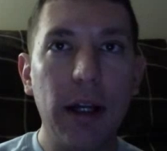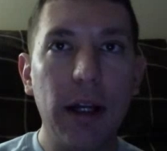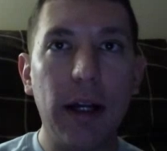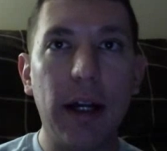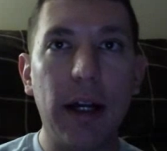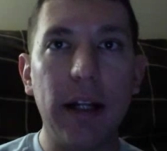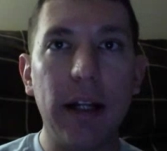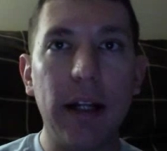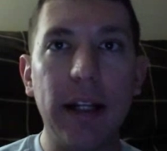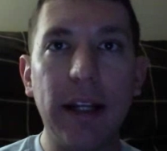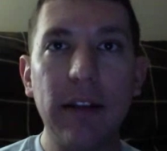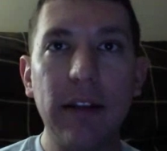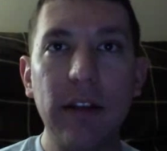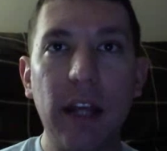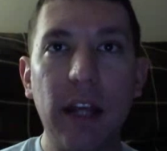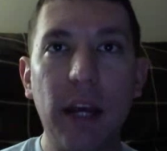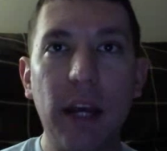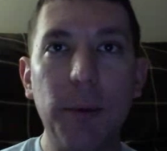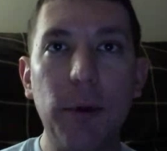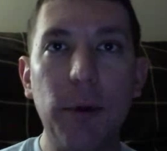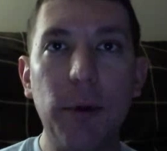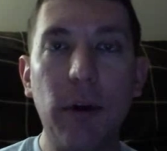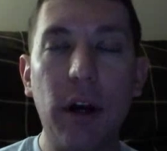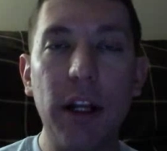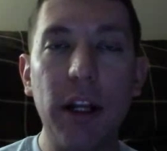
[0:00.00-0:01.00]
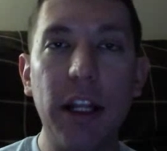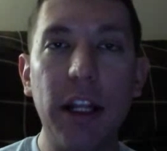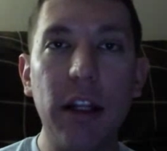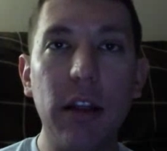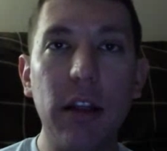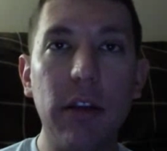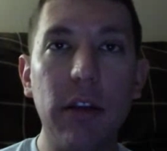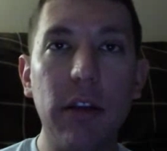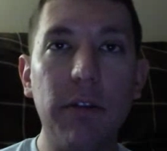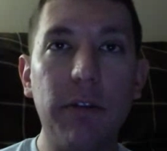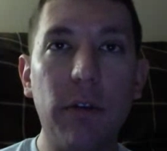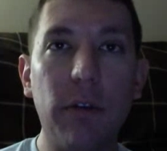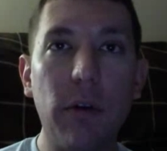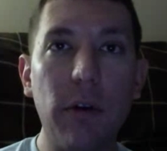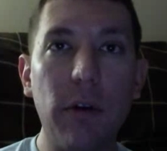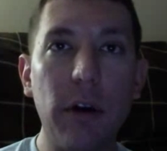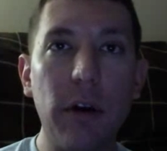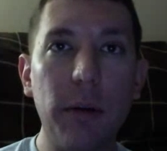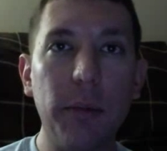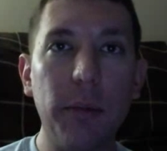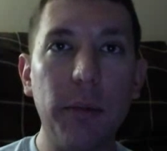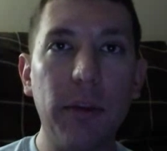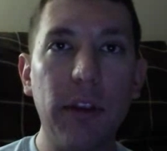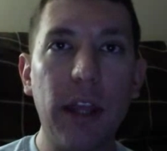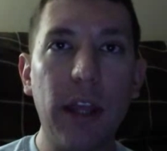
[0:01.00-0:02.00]
Next time you're on any of the
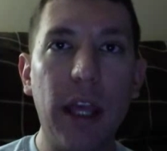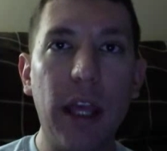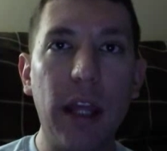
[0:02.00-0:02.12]
forums